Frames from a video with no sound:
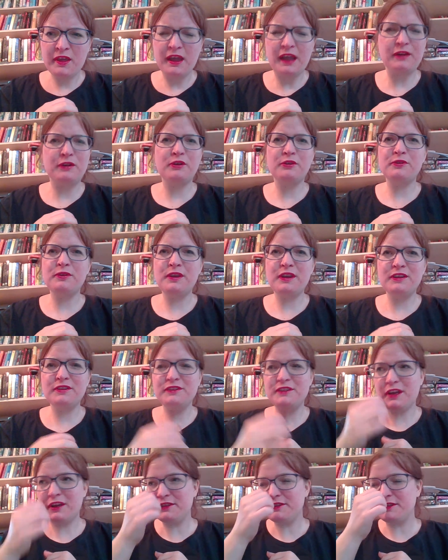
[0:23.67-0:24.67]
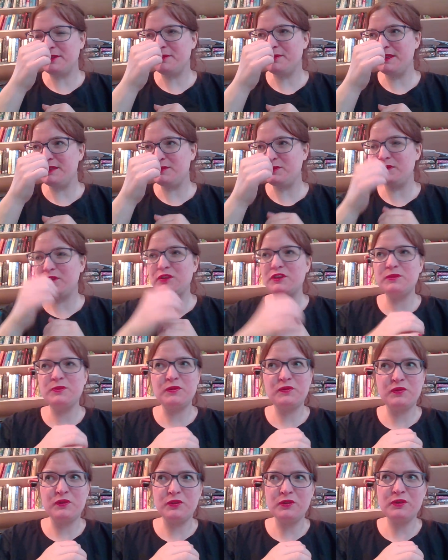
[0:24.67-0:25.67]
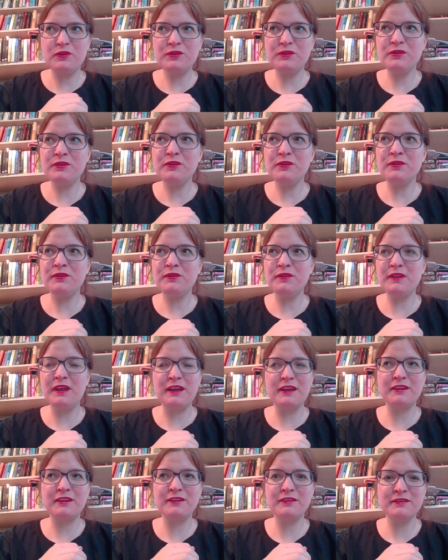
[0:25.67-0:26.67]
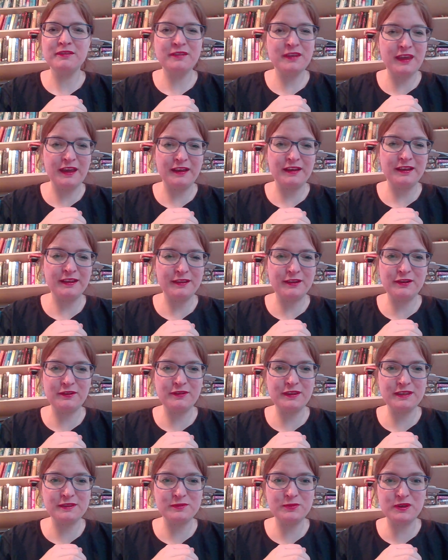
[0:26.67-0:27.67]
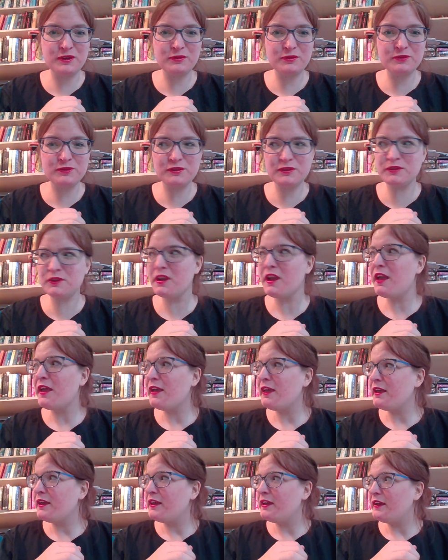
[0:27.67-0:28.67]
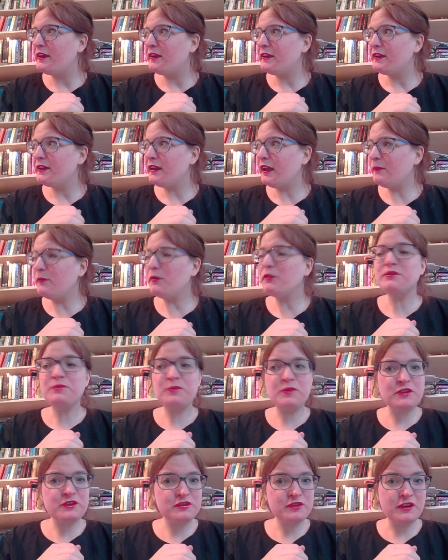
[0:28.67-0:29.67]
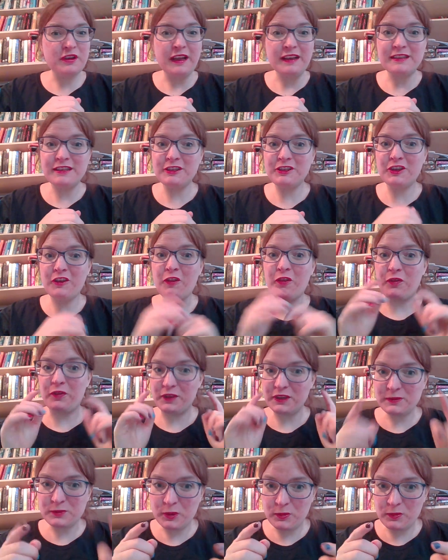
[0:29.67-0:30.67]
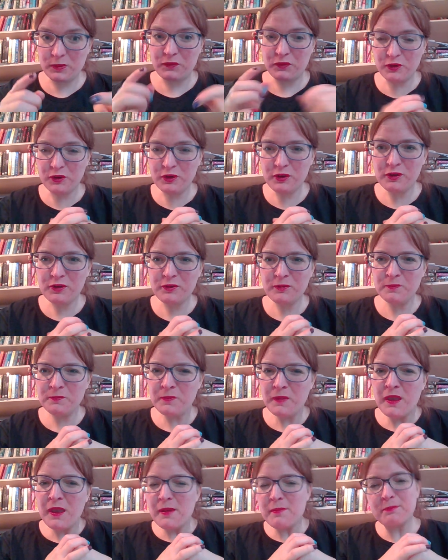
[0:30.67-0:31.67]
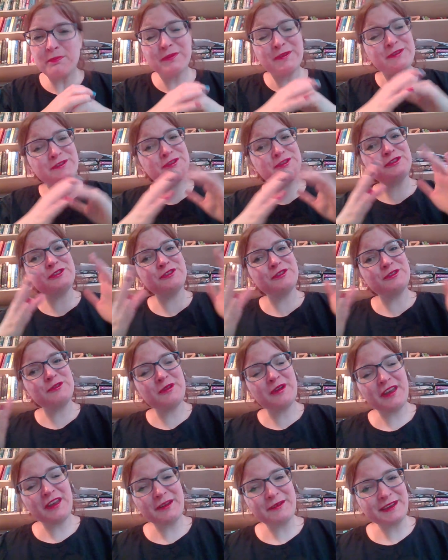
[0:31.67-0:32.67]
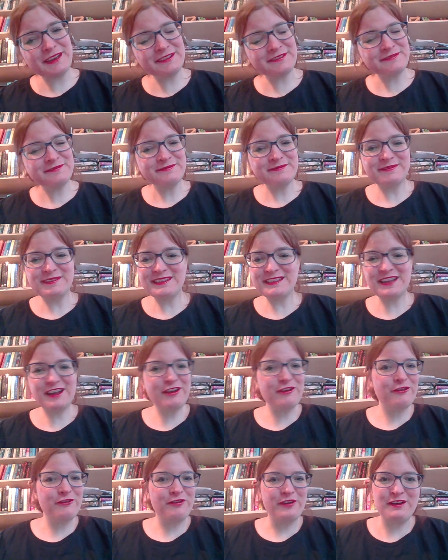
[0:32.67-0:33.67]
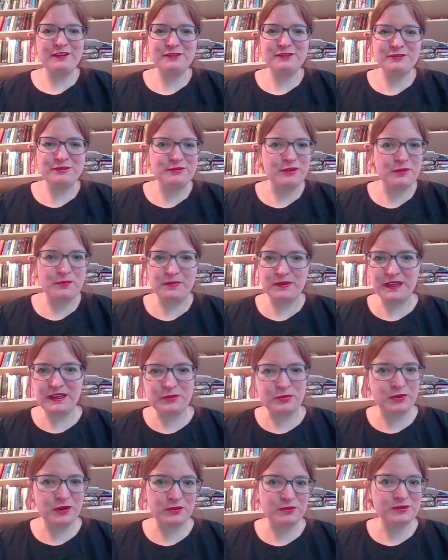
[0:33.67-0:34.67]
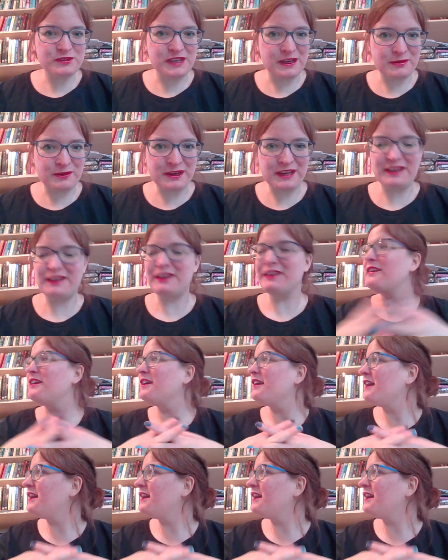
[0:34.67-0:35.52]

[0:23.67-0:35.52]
I've already done some of these videos before. Like, yeah, a lot of these videos. I'm also pretty sure I've actually done this one before. But you know what? I mean, they're fun to repeat you now and then.